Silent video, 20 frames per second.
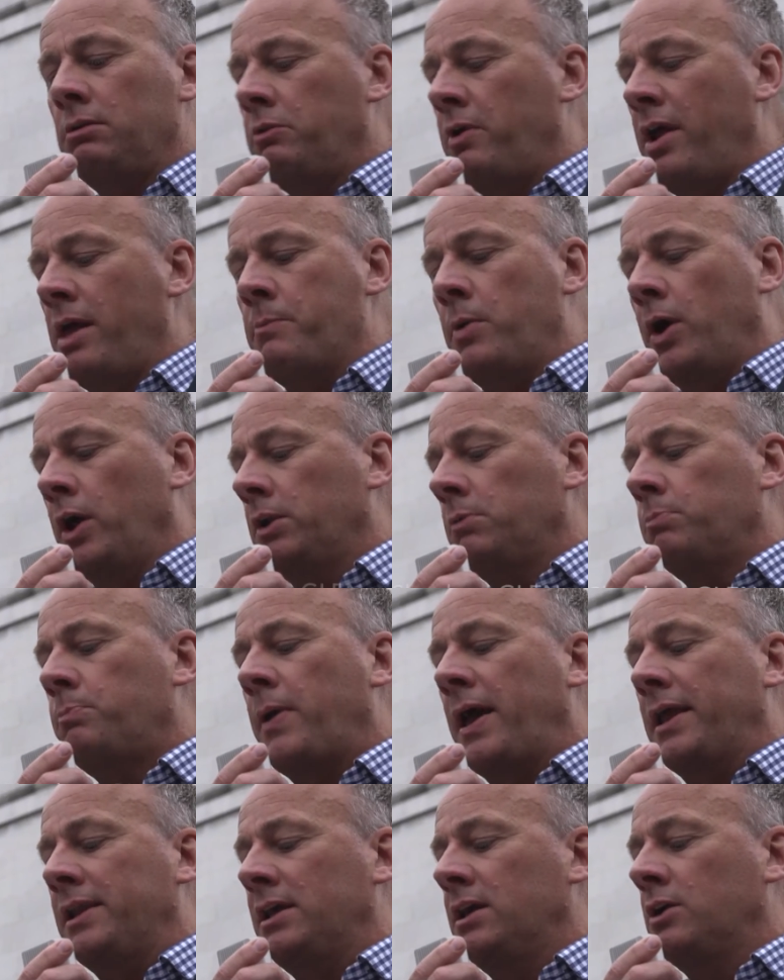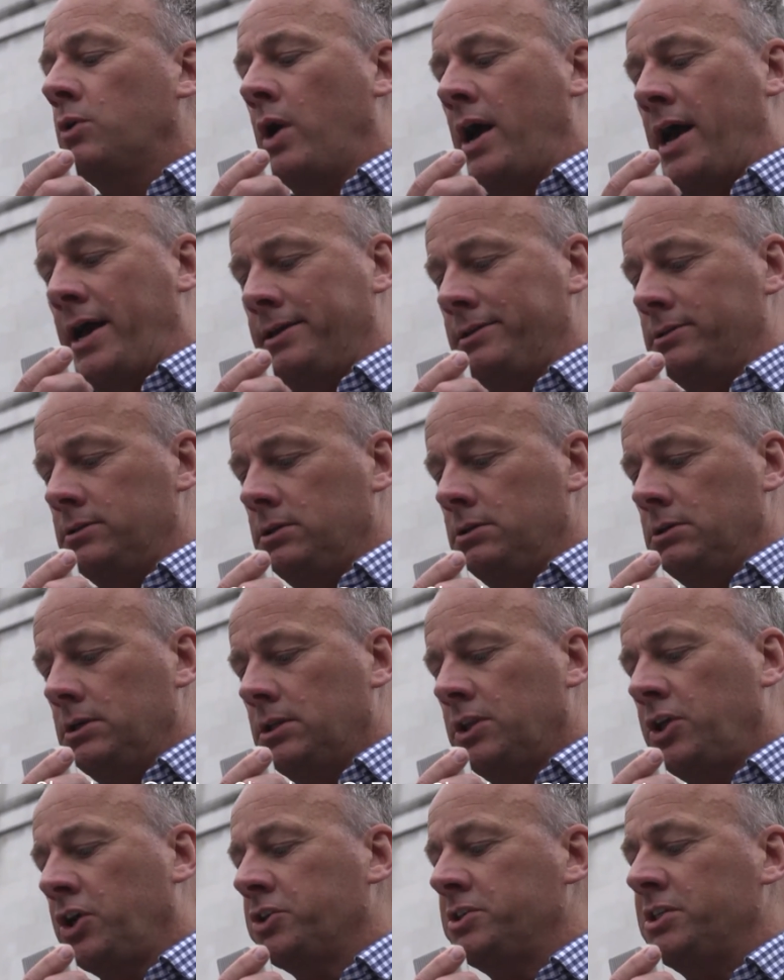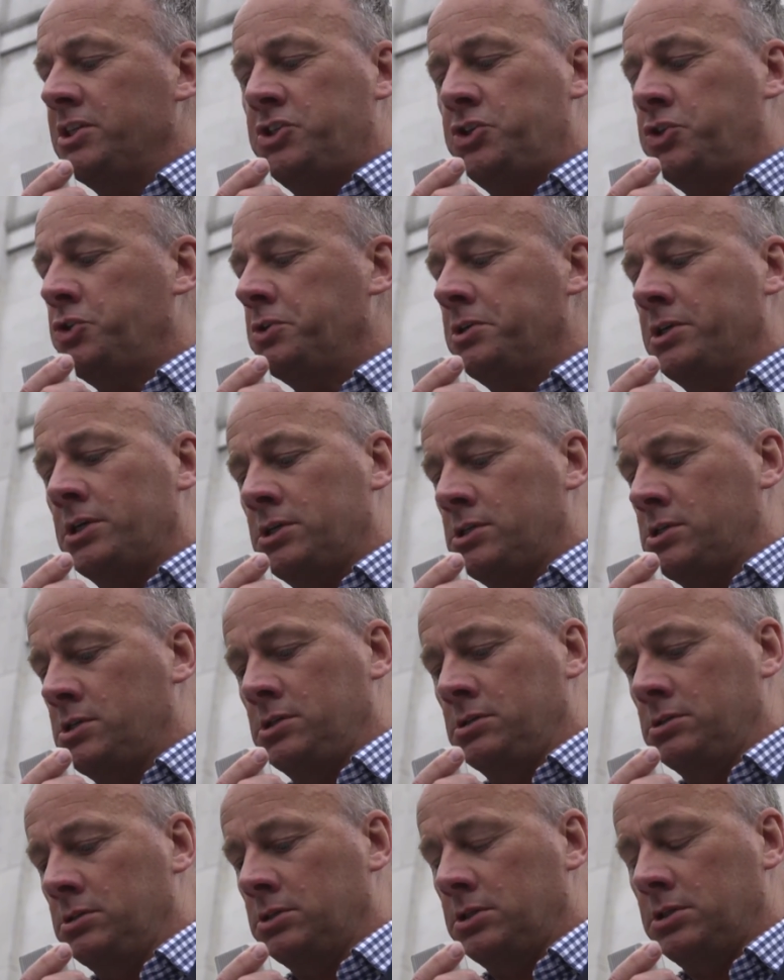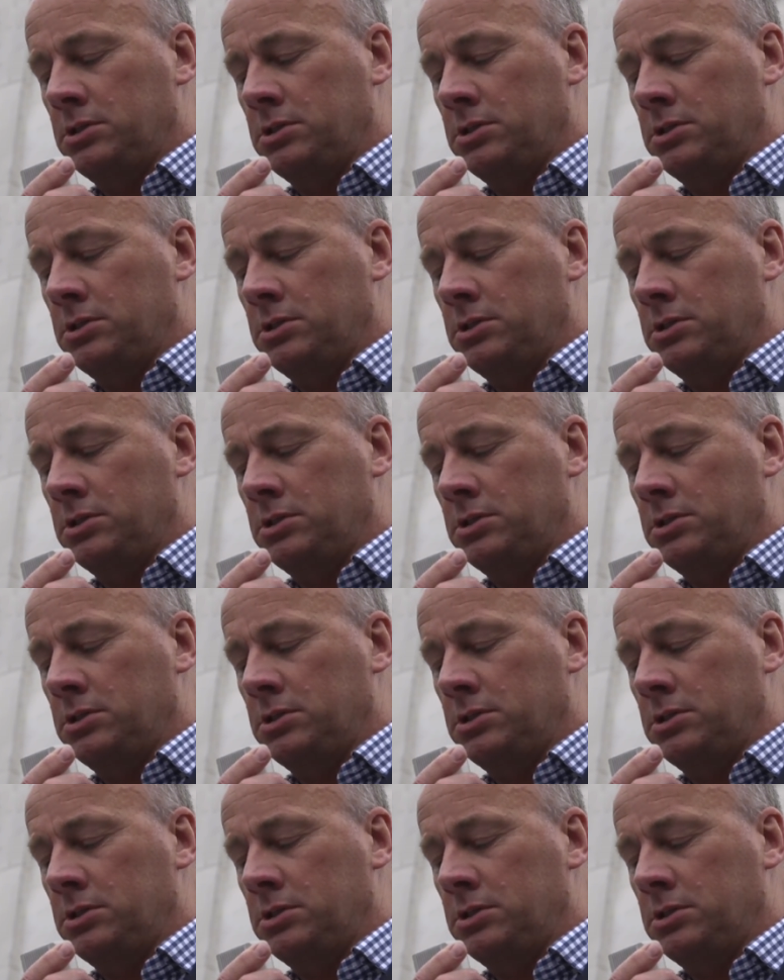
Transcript: Raymond Panigua, 32 years old,